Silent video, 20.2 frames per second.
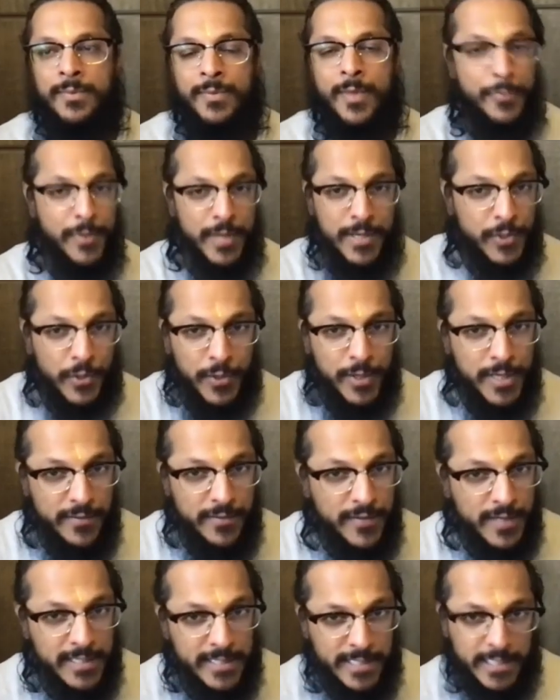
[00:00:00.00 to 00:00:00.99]
Now, these aren't
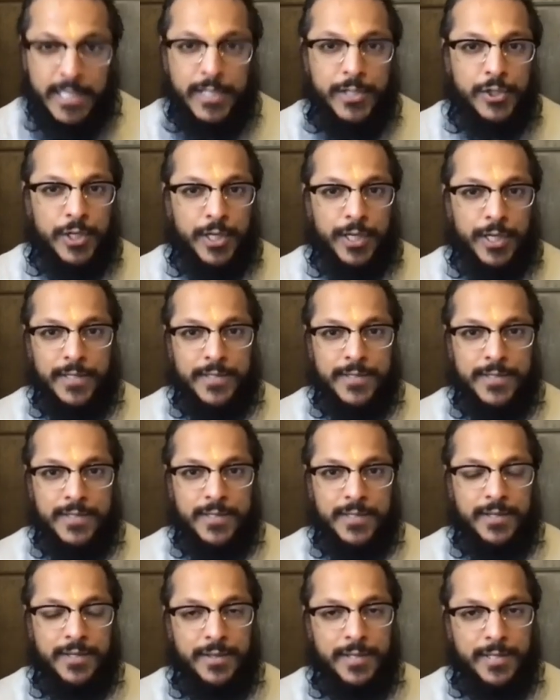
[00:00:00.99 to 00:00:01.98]
even
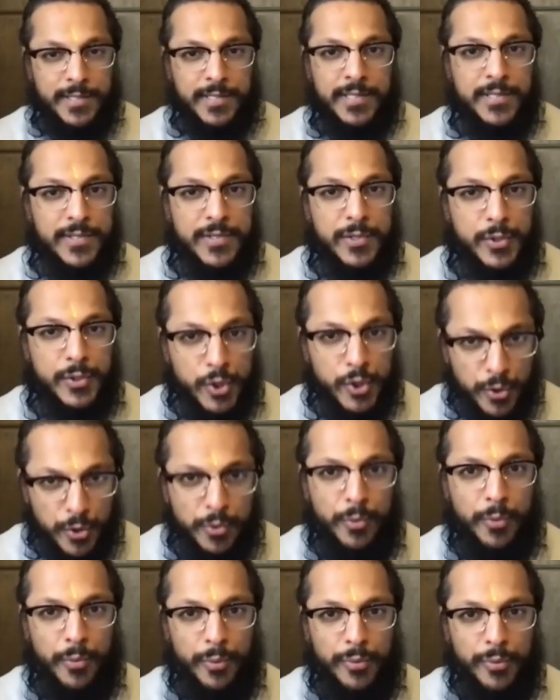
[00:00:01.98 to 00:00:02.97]
teachings, this is the
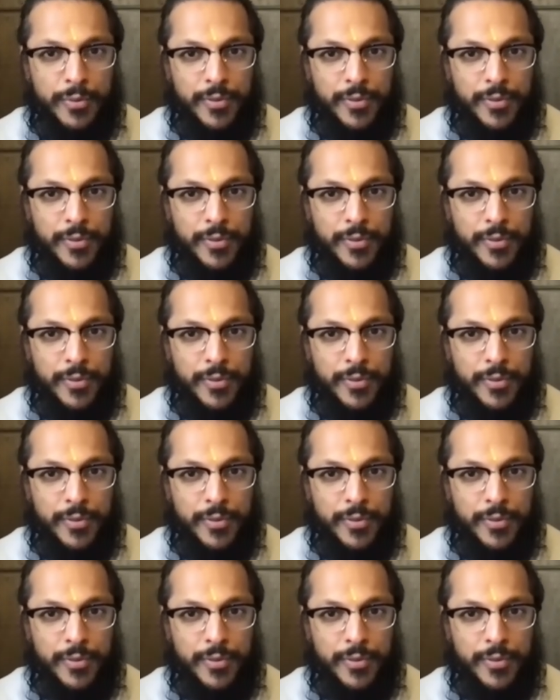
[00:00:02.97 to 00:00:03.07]
truth.